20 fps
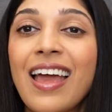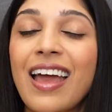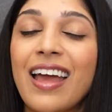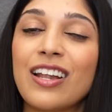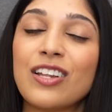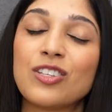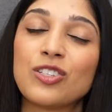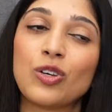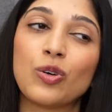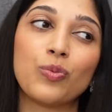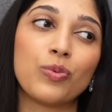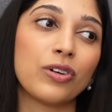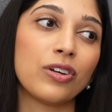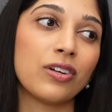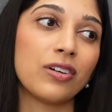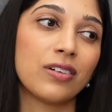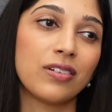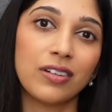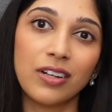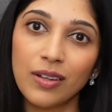and so
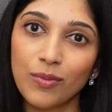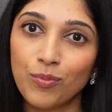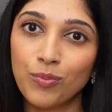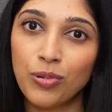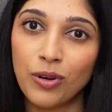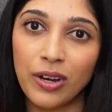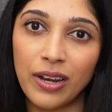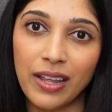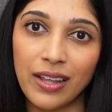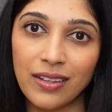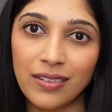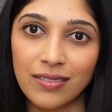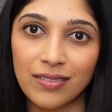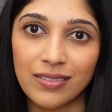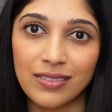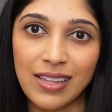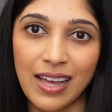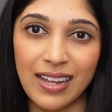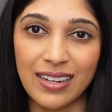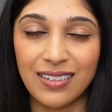we're putting
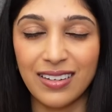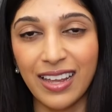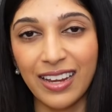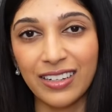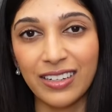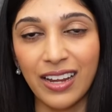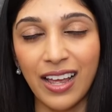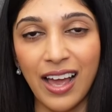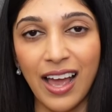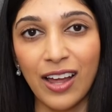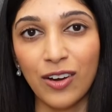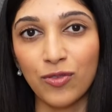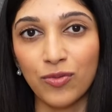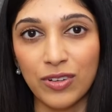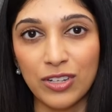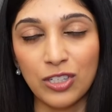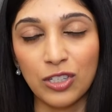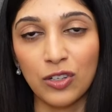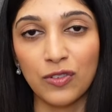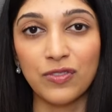that area at
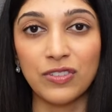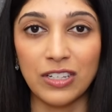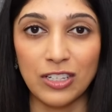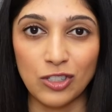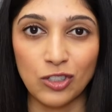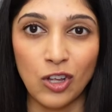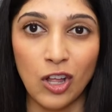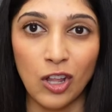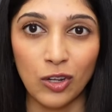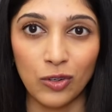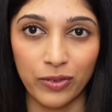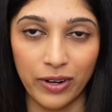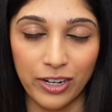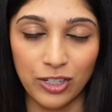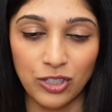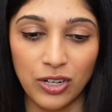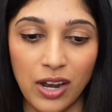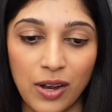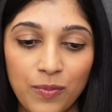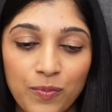risk of
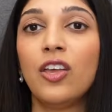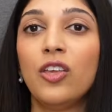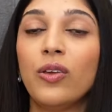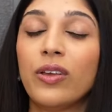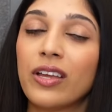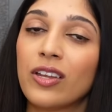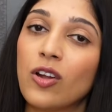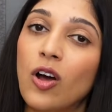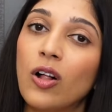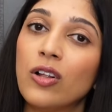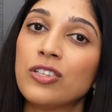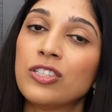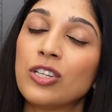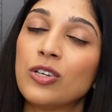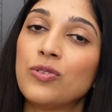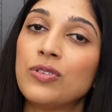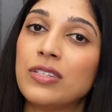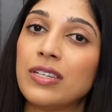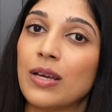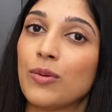discoloration. You can
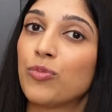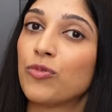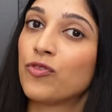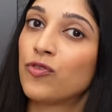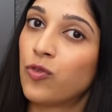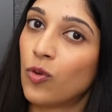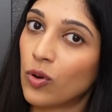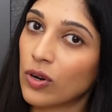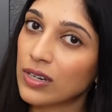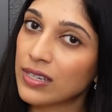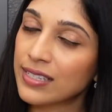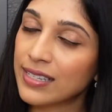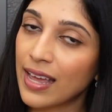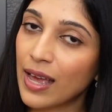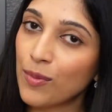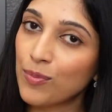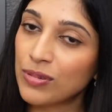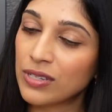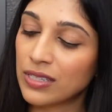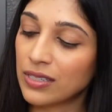also dip
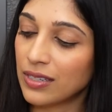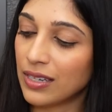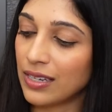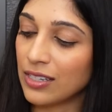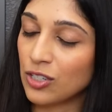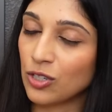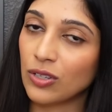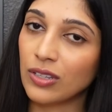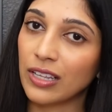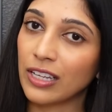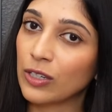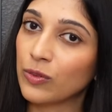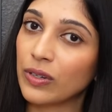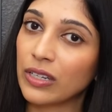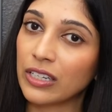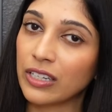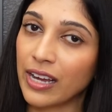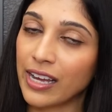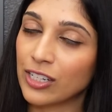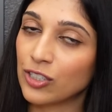forceps into
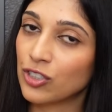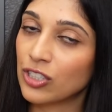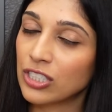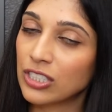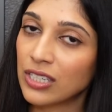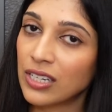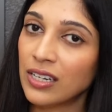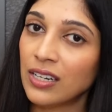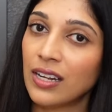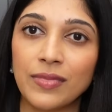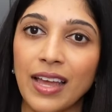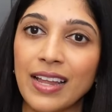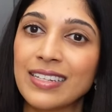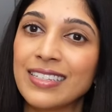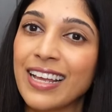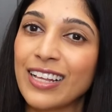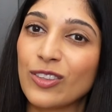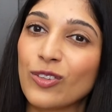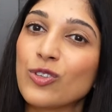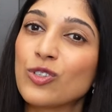liquid nitrogen and
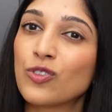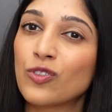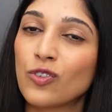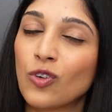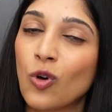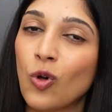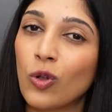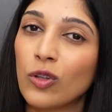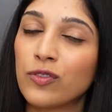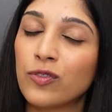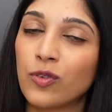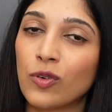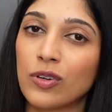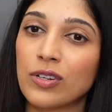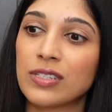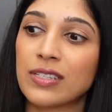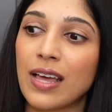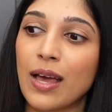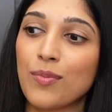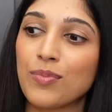take those cold
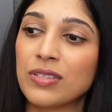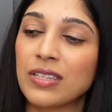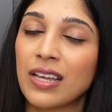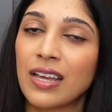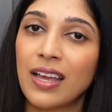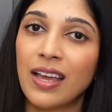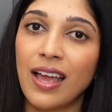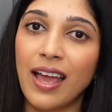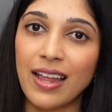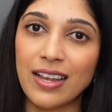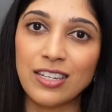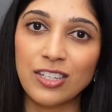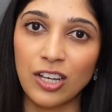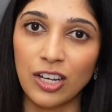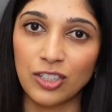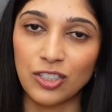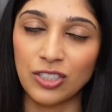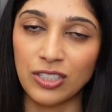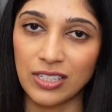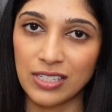forceps and
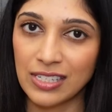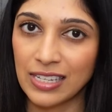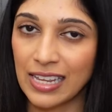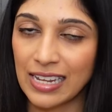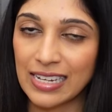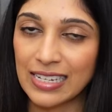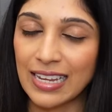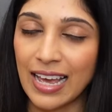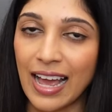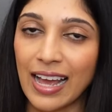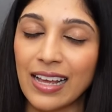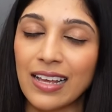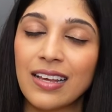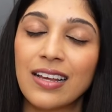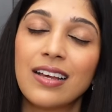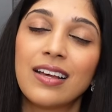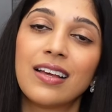touch the skin tag.